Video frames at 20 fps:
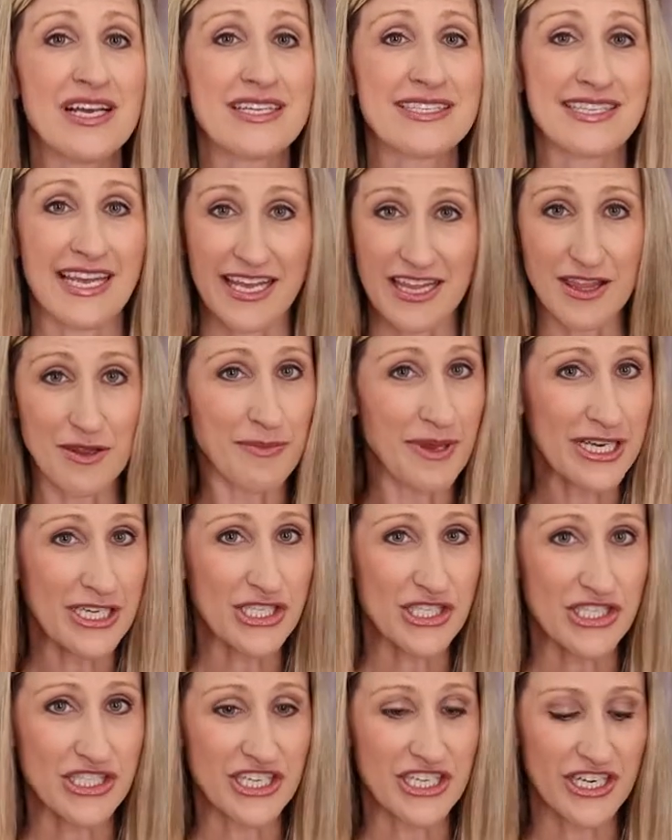take the
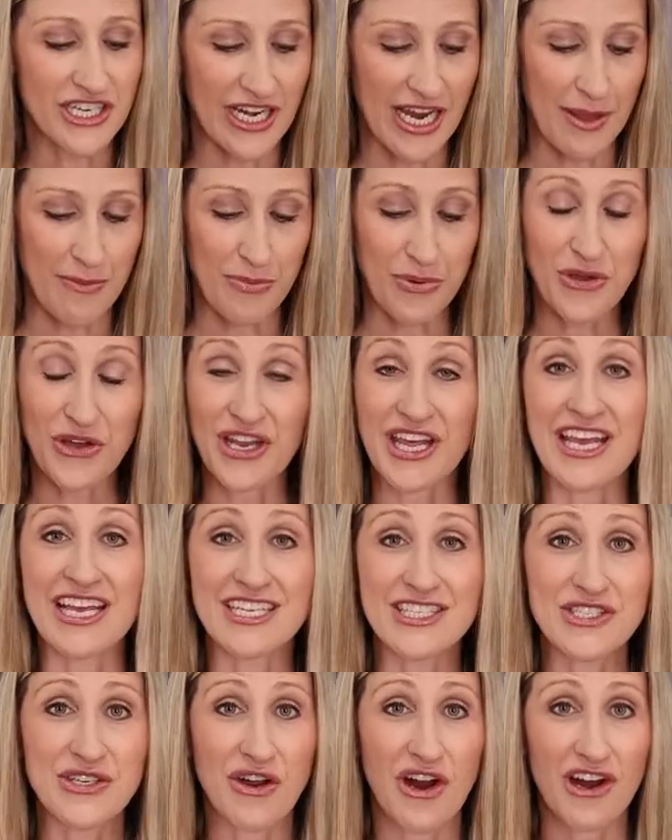mixture and put it
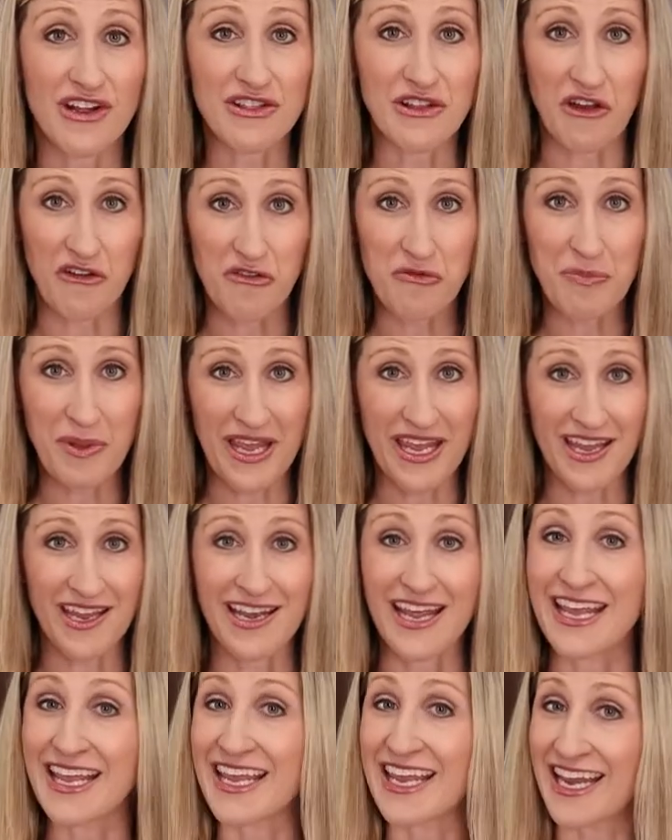into our loaf pan
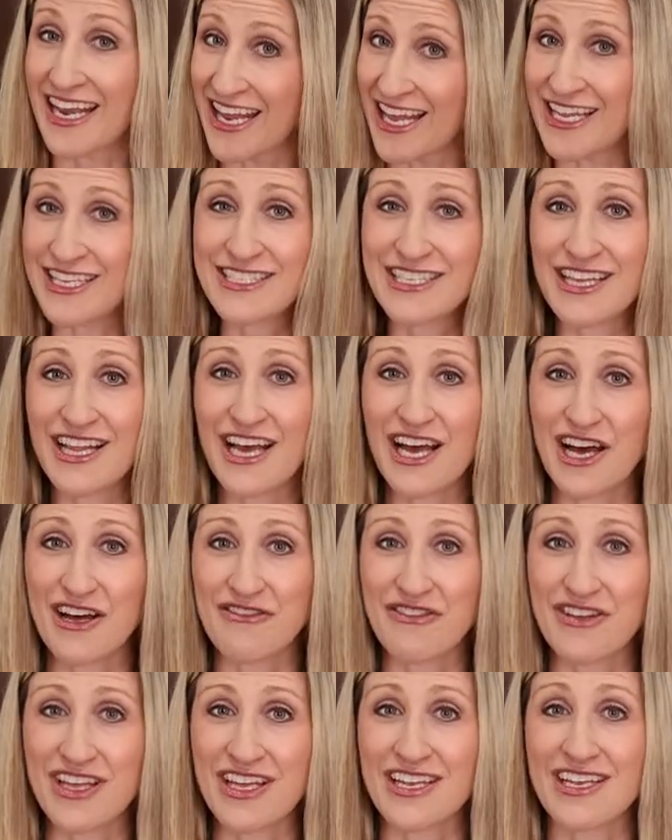and get it into the
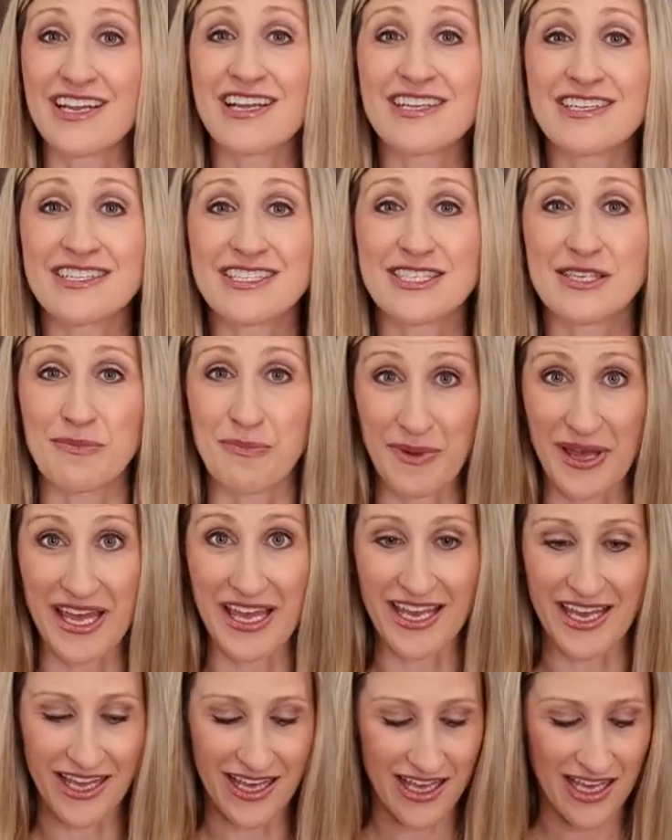oven to
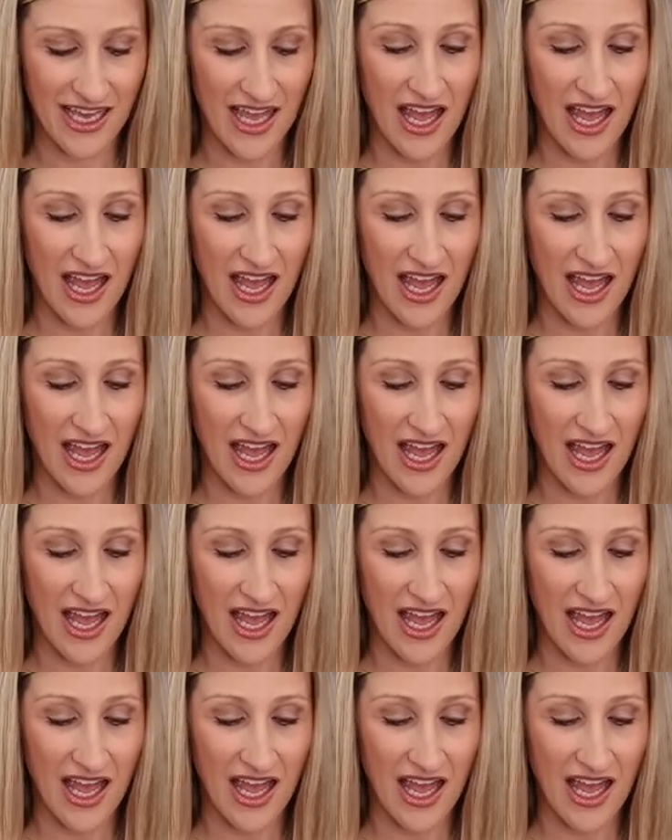bake.